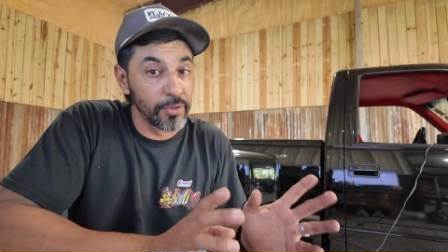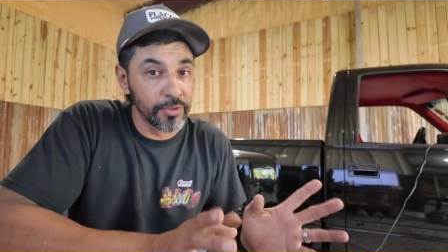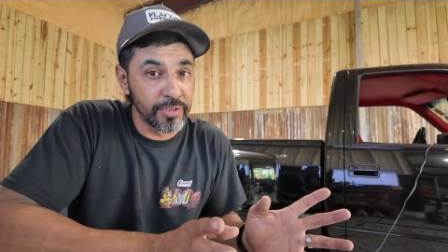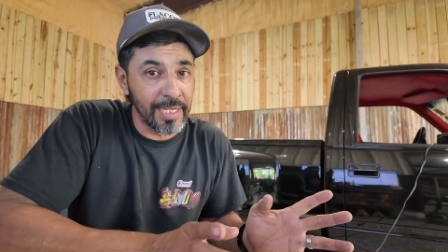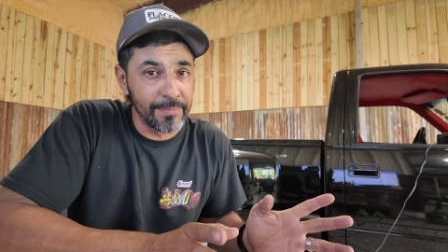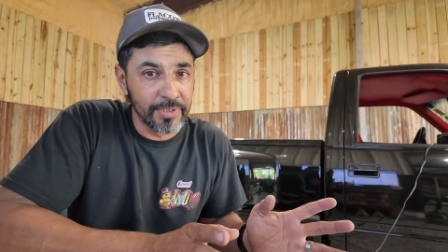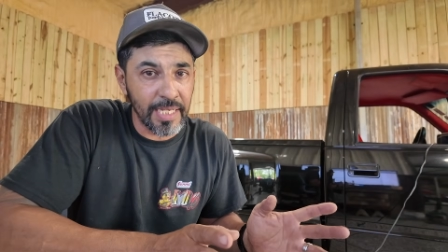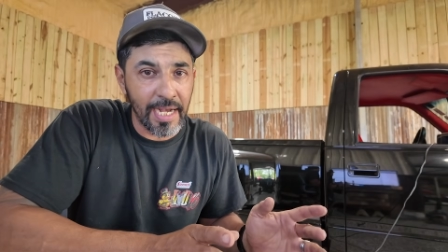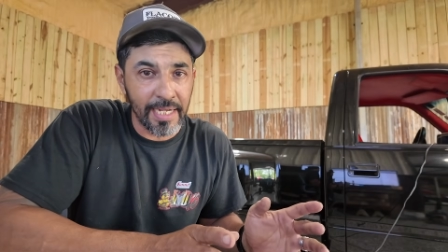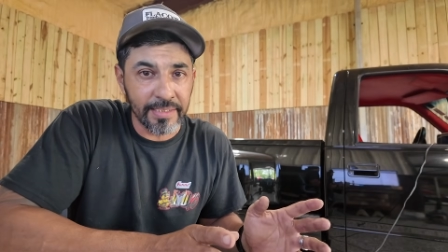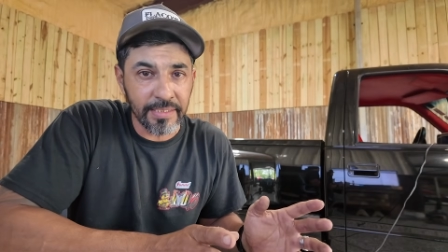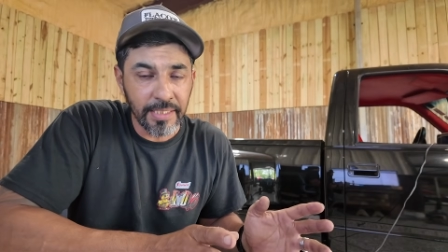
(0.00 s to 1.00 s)
They're the same
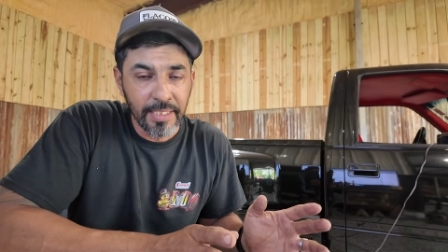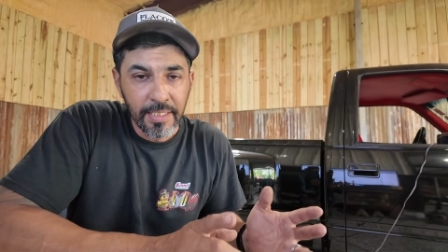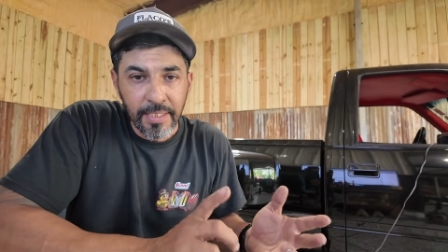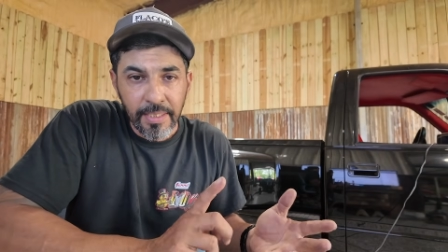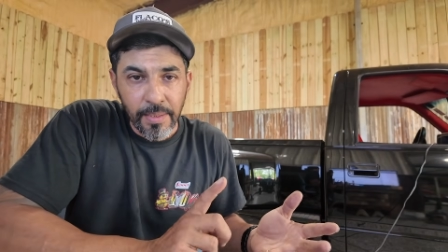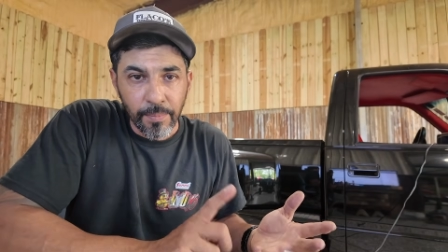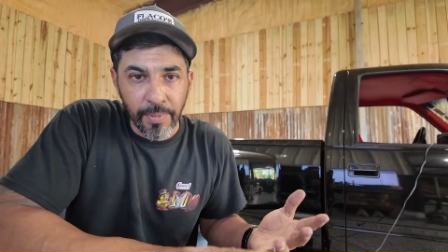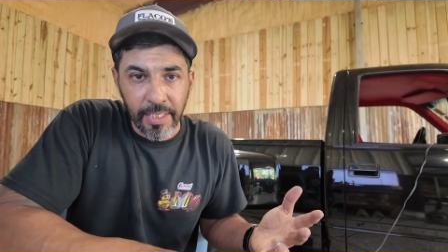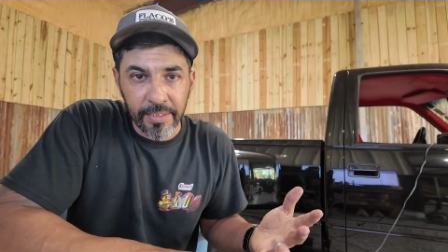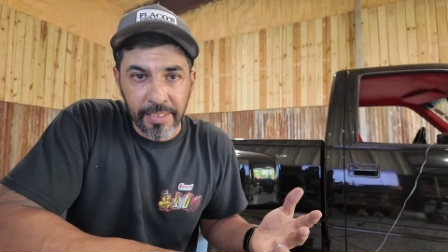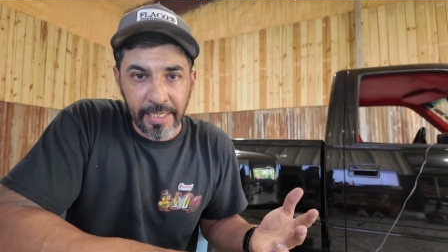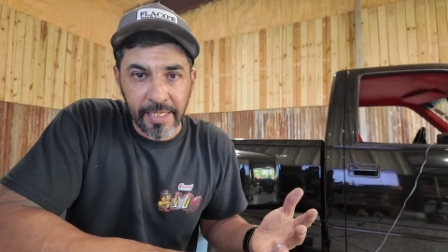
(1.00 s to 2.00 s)
size,
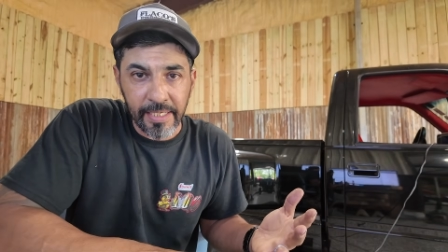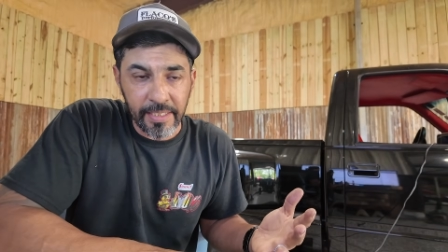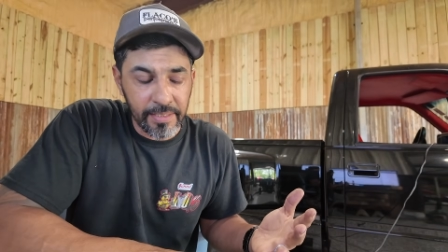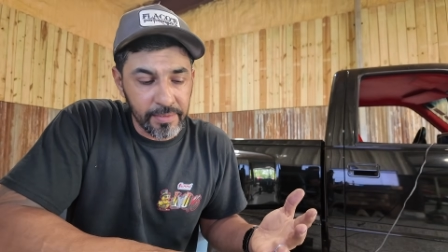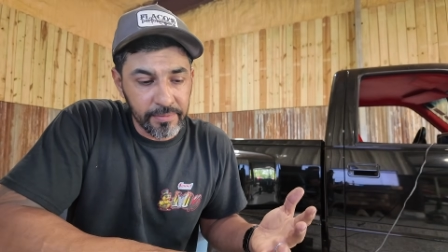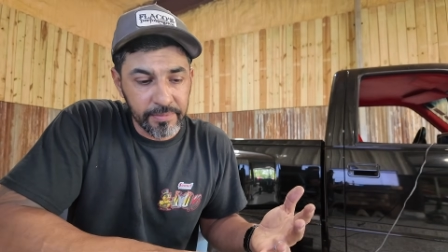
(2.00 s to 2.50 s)
but they